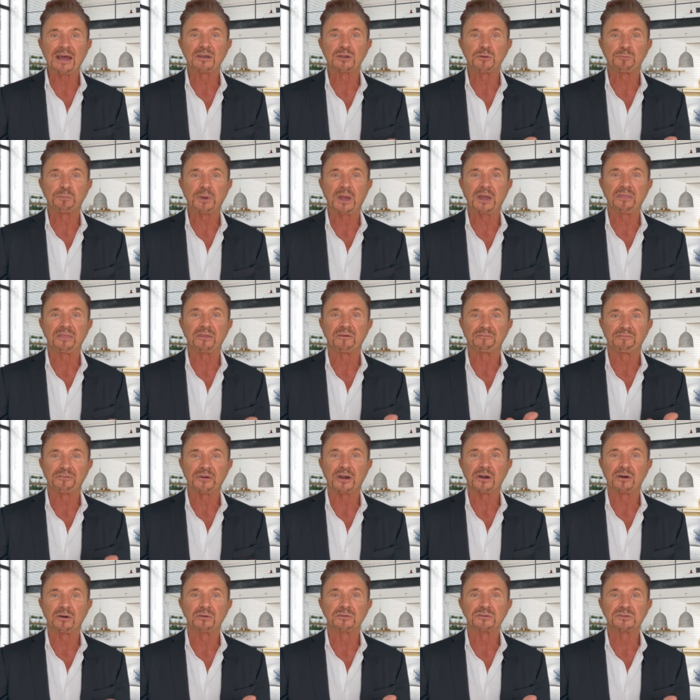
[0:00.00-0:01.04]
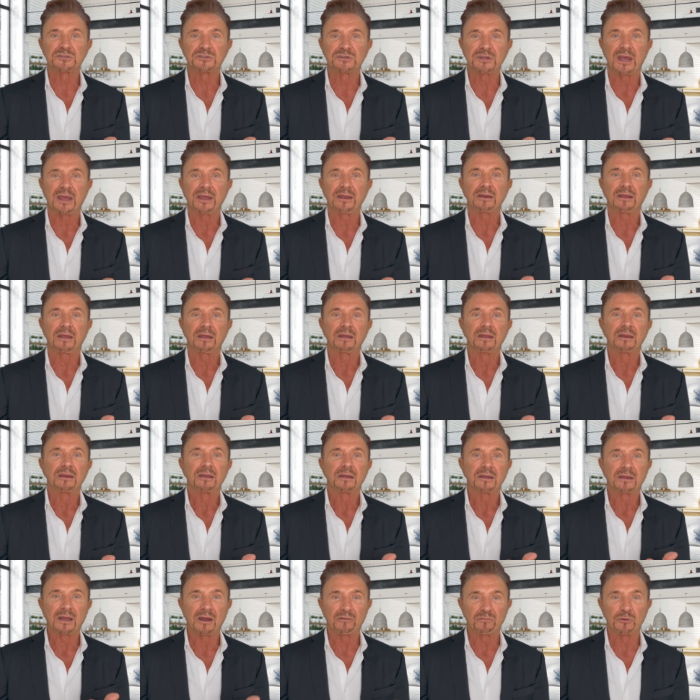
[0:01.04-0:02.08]
to pay the federal and state
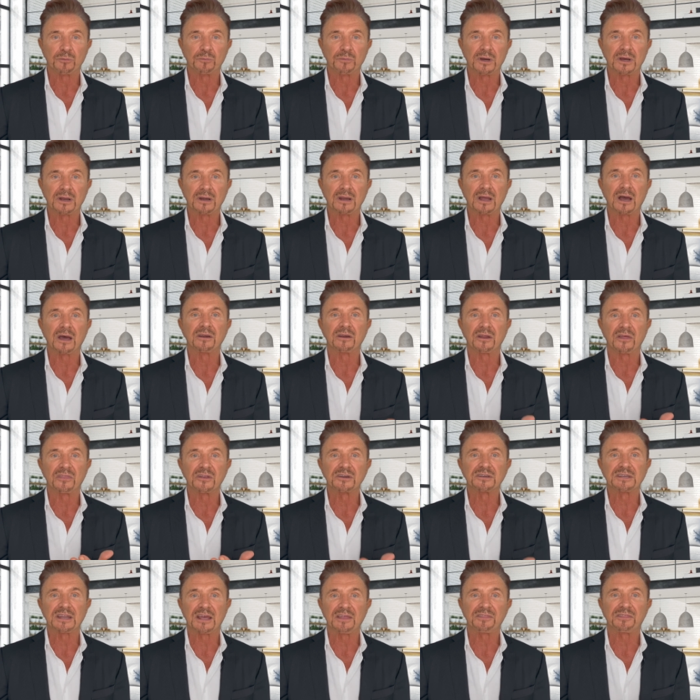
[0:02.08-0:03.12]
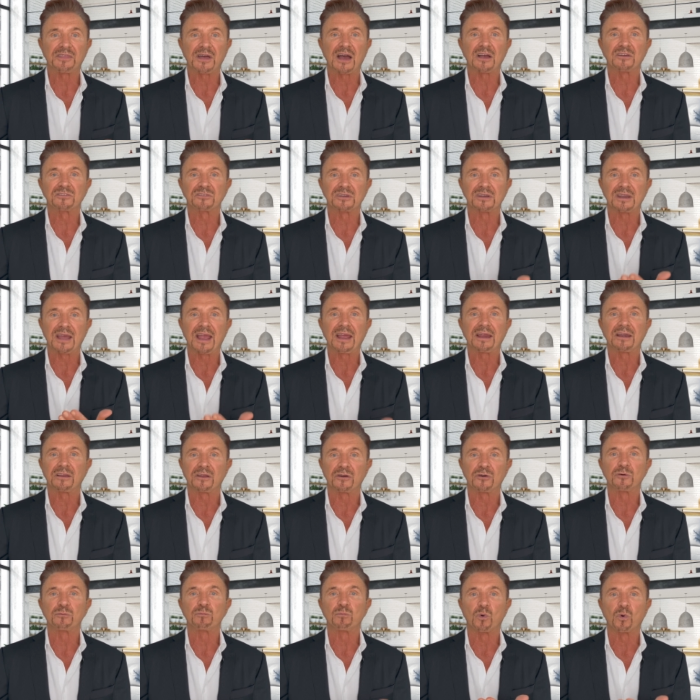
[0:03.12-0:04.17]
government another
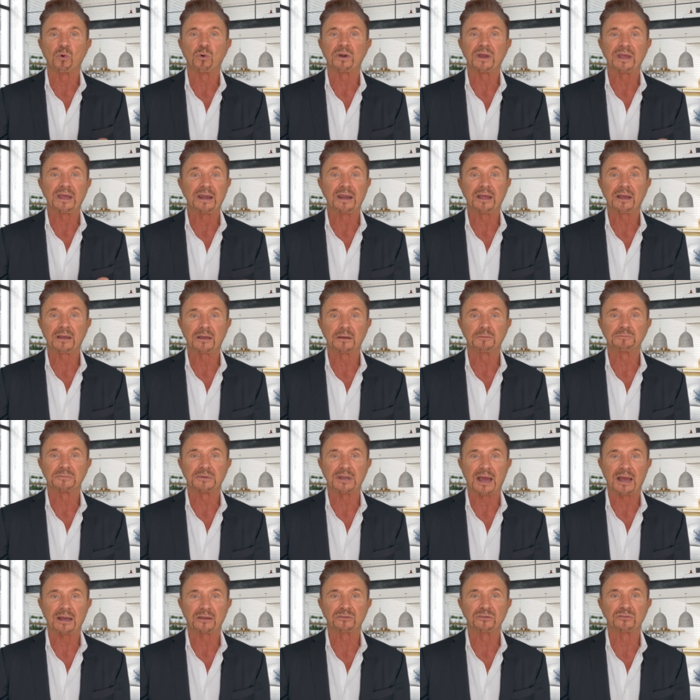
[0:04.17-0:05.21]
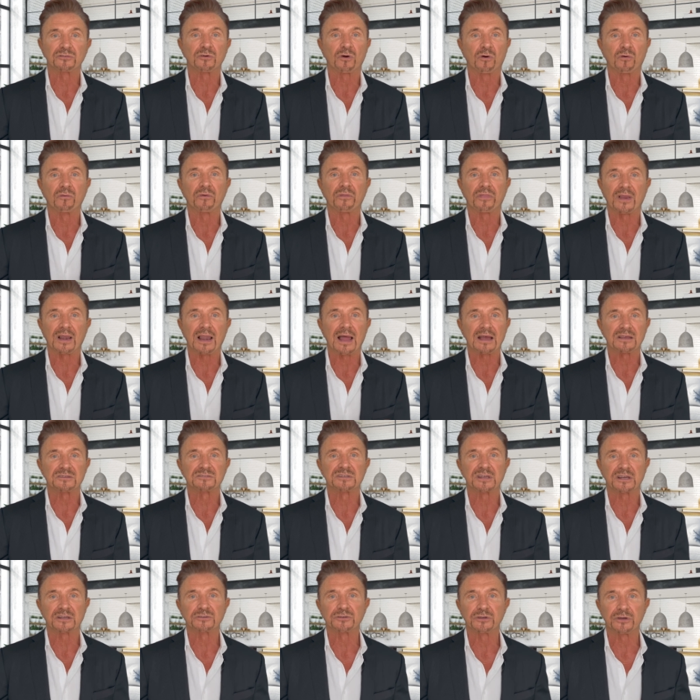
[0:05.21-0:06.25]
$10,800 more in income taxes over the last
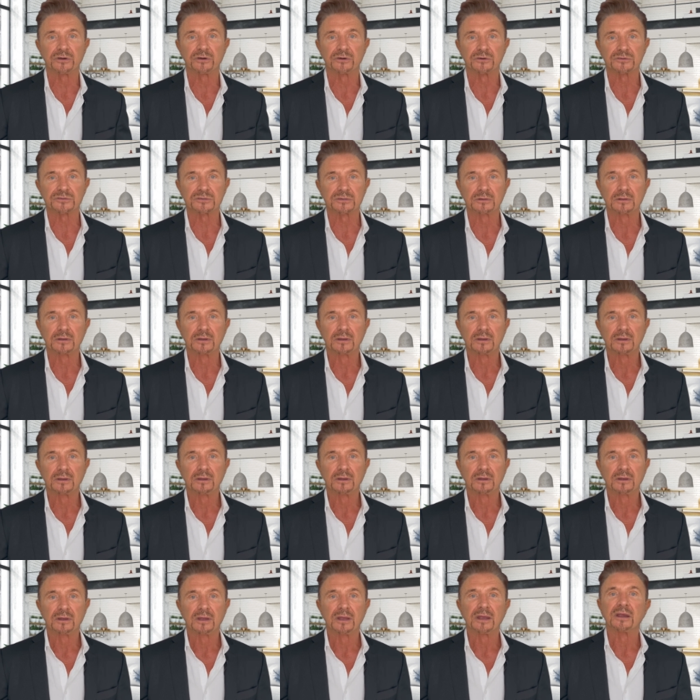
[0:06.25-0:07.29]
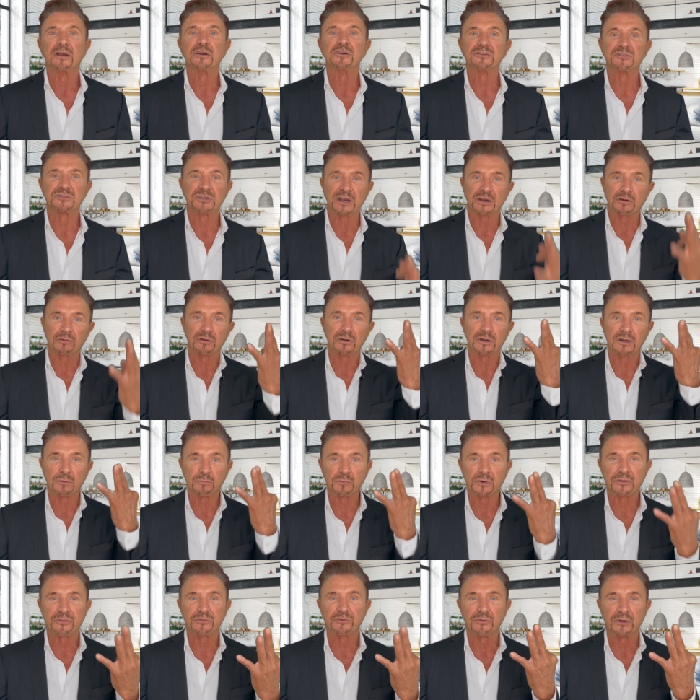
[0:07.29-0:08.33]
6 years. Here's secret
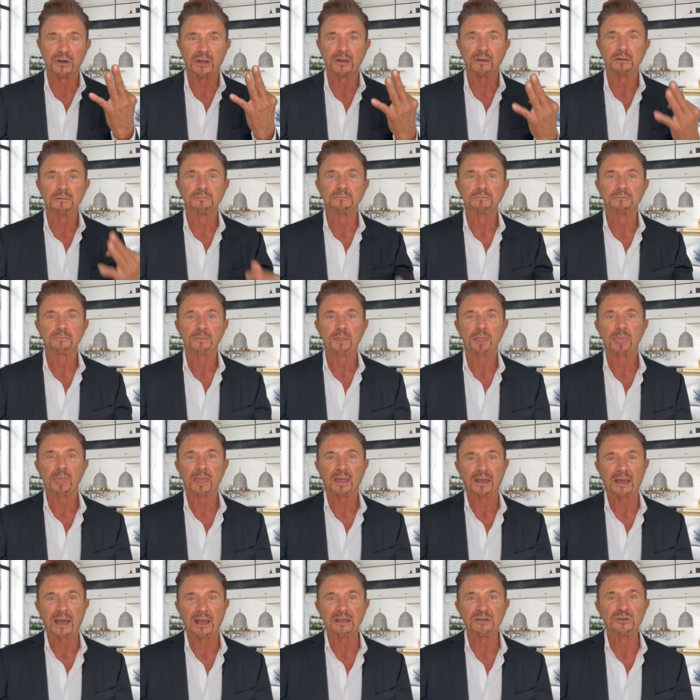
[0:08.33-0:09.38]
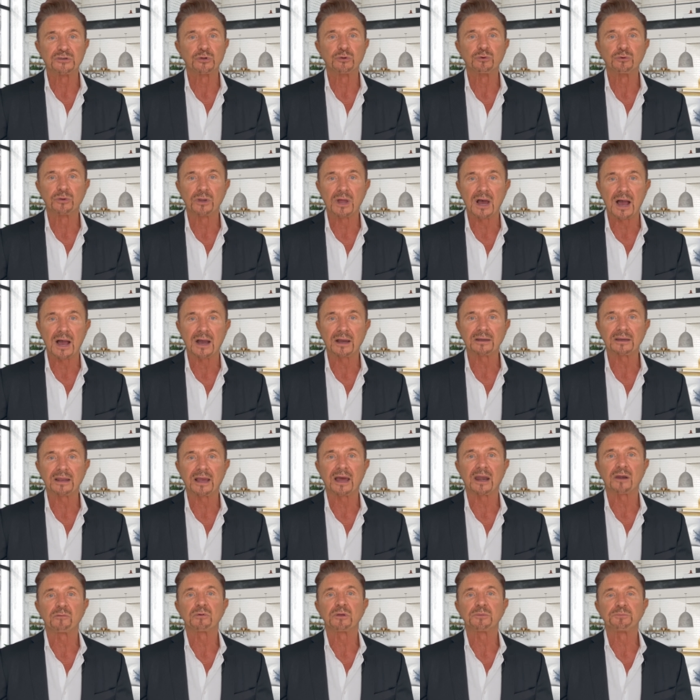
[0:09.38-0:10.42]
number 3. Okay, do not,
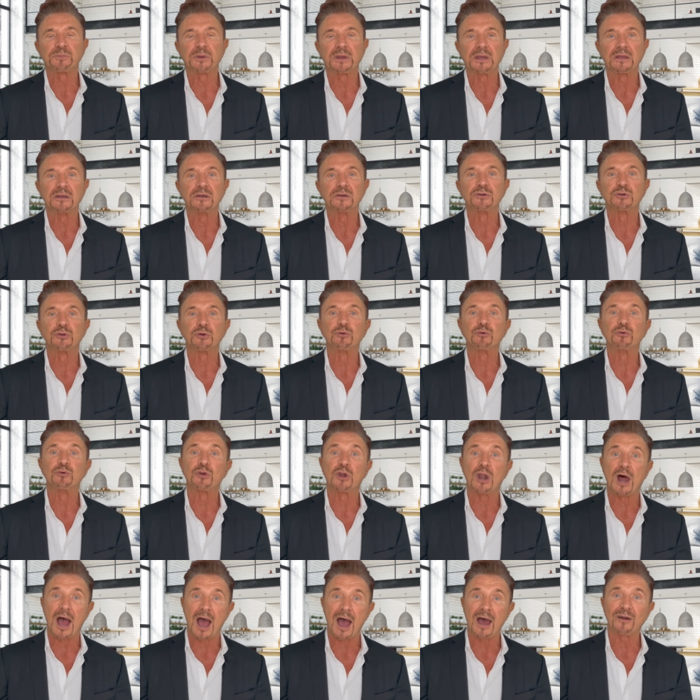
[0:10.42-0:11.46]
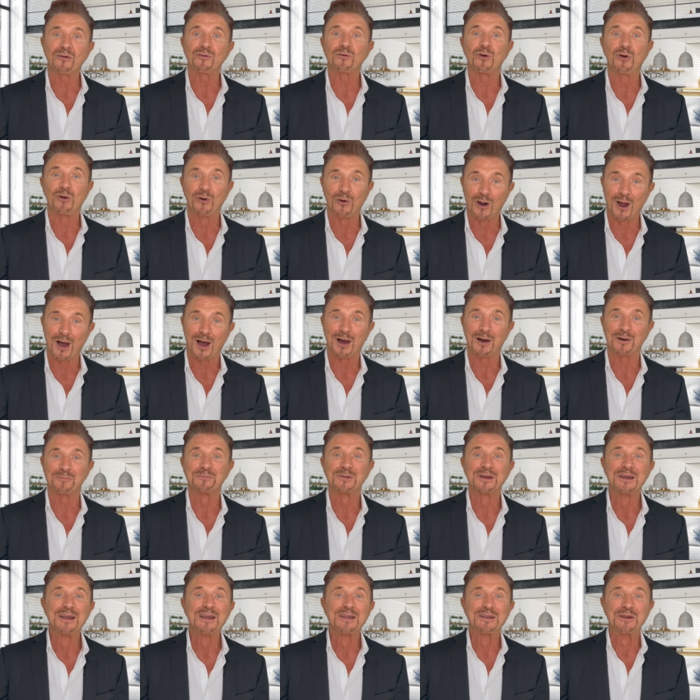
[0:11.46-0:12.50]
I repeat, do not rob
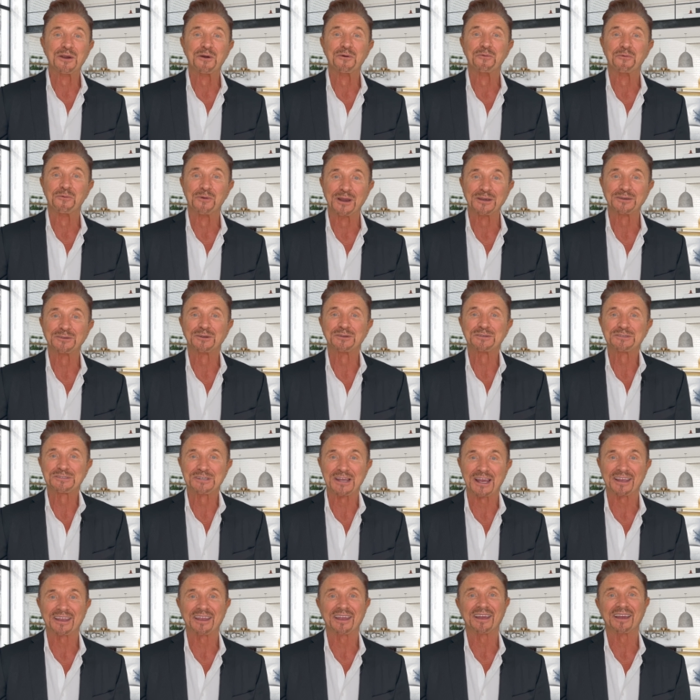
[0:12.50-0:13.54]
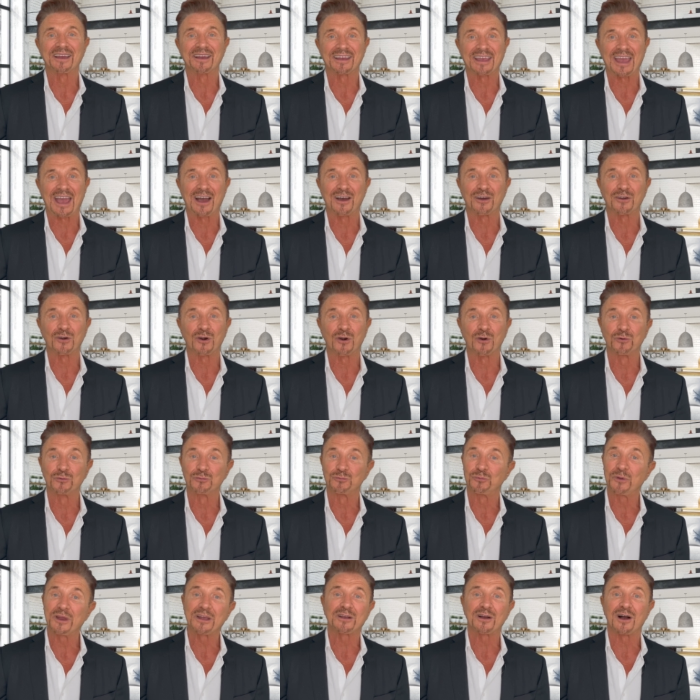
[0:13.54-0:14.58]
your rental checking account, or as
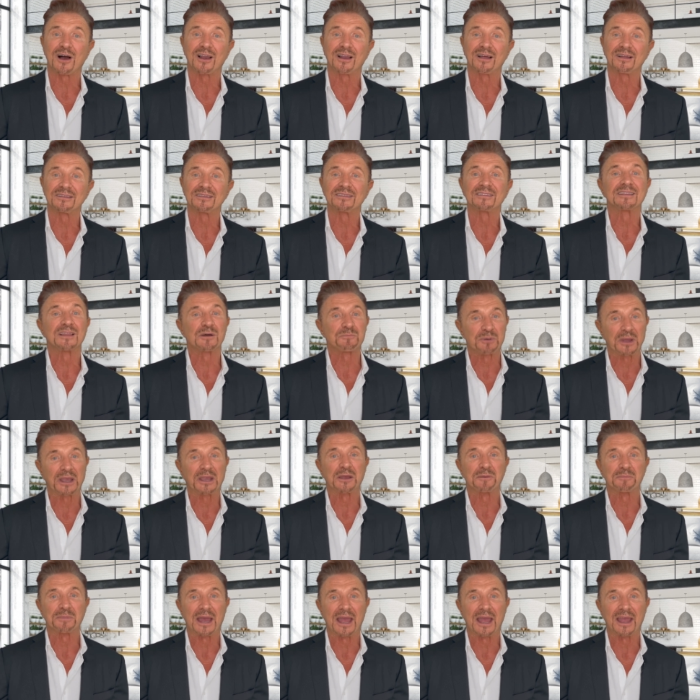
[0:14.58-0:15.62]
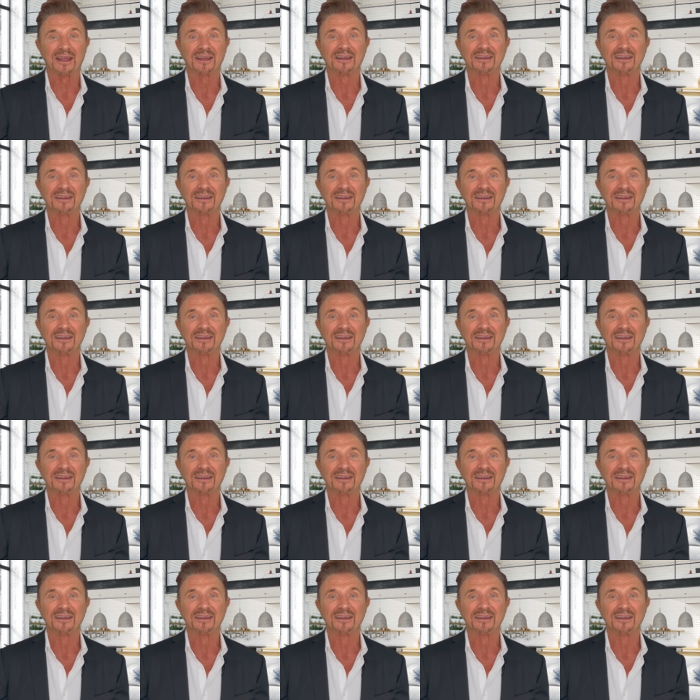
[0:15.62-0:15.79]
we call it, the piggy bank.